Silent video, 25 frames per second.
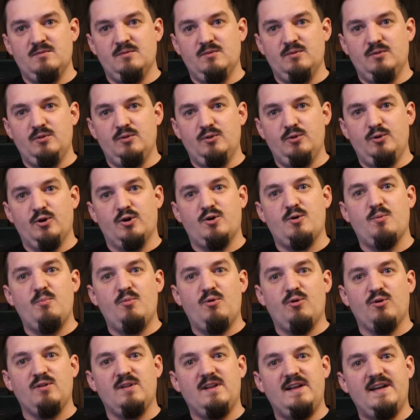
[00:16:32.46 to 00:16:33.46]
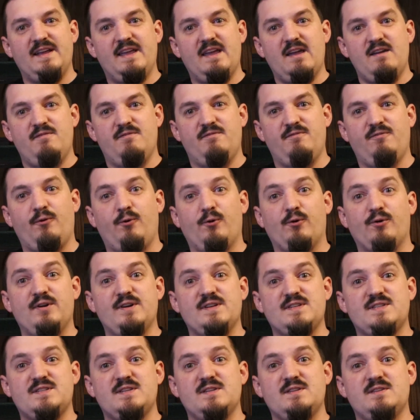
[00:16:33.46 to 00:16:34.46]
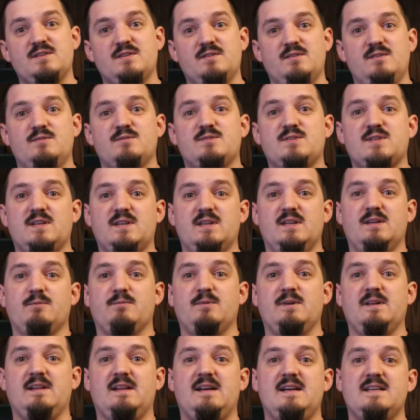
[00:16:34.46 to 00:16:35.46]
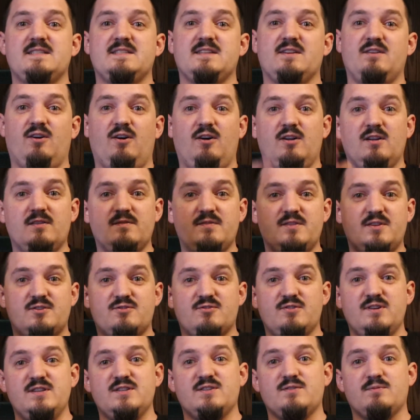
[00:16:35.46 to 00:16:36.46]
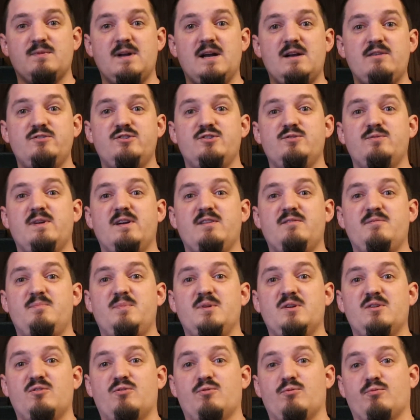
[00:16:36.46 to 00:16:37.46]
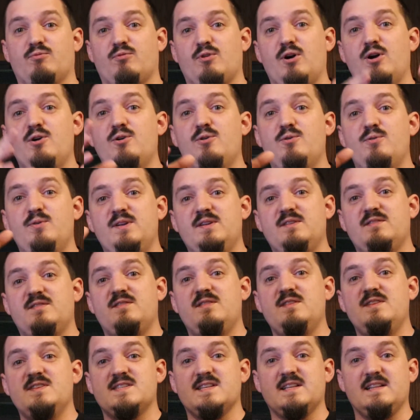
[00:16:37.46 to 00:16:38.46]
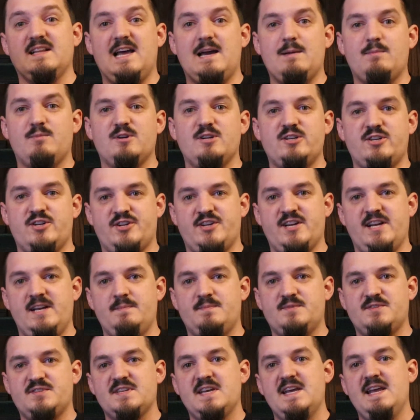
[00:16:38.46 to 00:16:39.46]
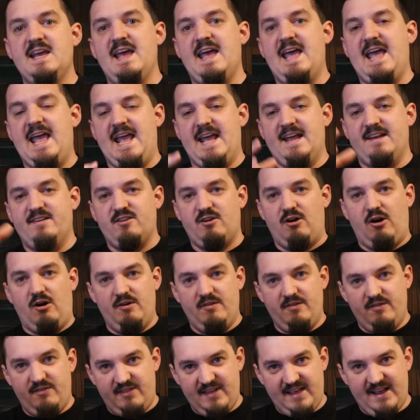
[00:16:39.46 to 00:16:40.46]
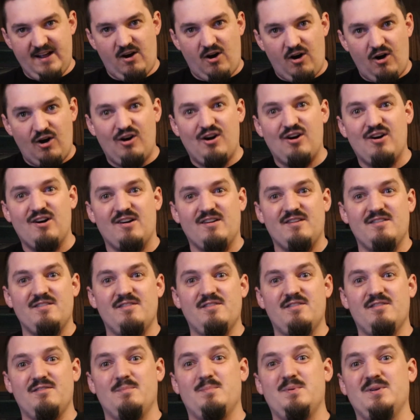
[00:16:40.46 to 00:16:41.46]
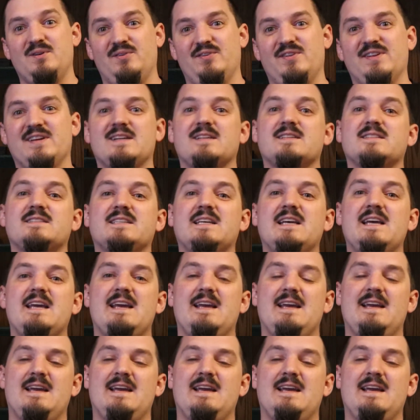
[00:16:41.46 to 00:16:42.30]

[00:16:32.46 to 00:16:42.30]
look more like a forest until you suddenly realize that all of the trees around you have been grown into these elaborate shapes, and they are the buildings.